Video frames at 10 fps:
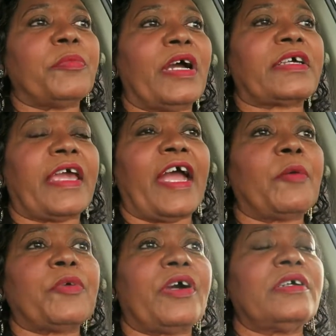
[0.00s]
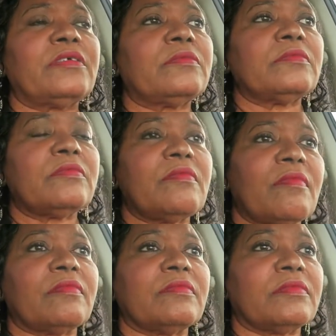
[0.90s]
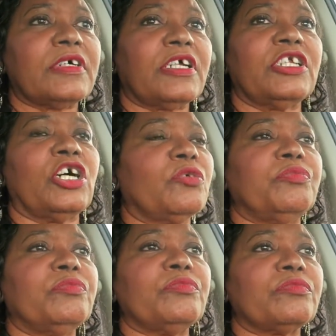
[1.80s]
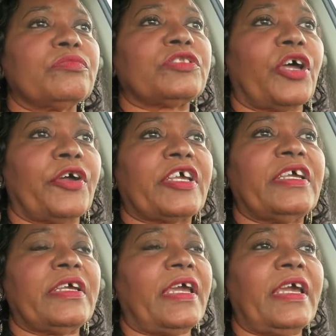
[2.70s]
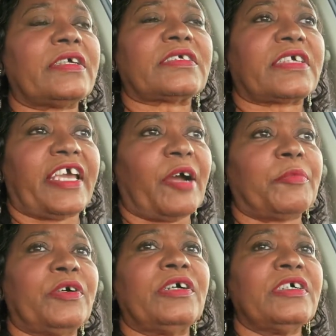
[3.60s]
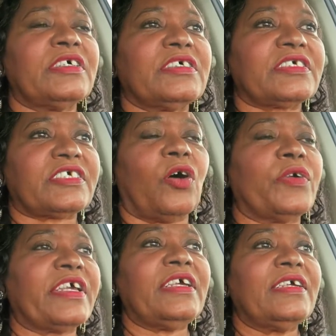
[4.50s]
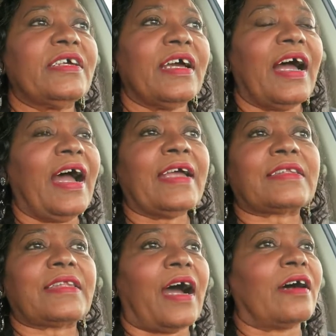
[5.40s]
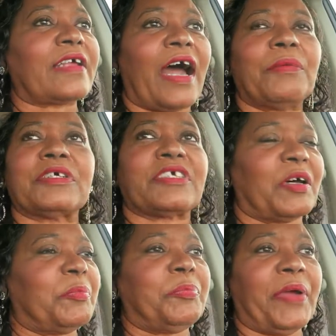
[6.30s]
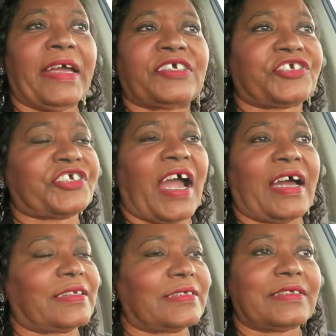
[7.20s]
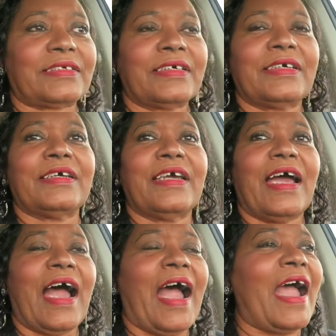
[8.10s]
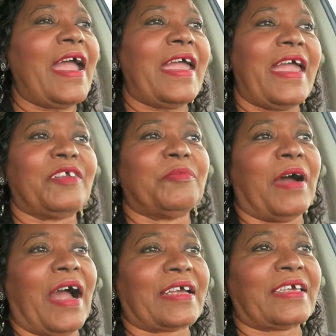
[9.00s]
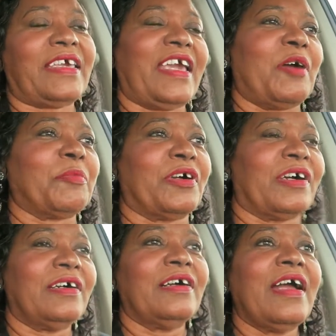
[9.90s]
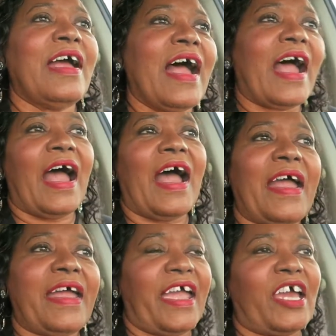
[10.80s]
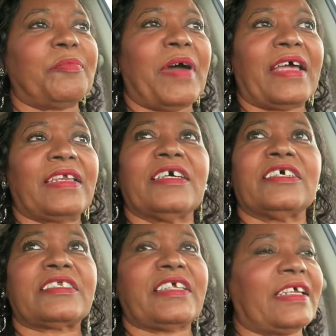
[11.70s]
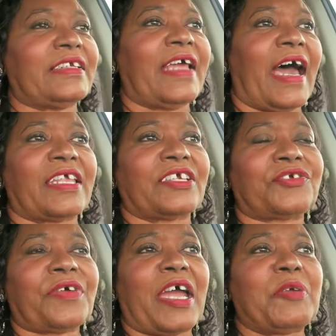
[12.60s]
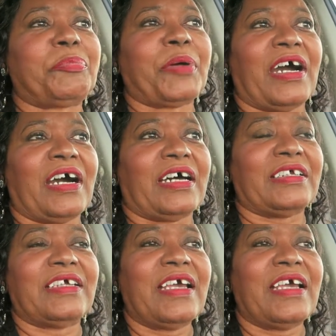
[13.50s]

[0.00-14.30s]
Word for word: A camera, a little 30X camera, Sony. I thought I was a big shot. I had my camera. I had my little $10 tripod.